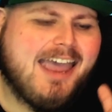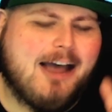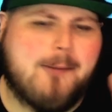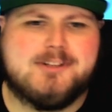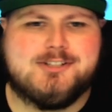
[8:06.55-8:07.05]

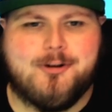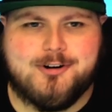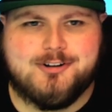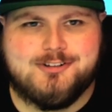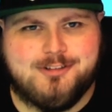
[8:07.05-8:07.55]
How much
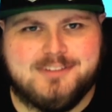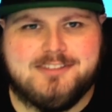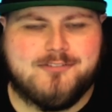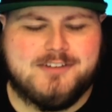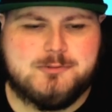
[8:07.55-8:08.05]
longer do you think
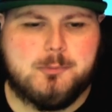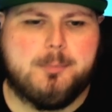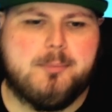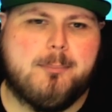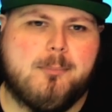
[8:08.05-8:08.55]
the feeds will
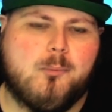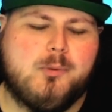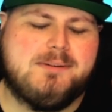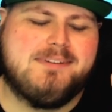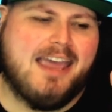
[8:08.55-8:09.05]
be,
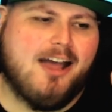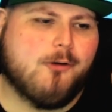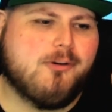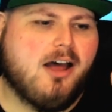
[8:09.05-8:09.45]
be down?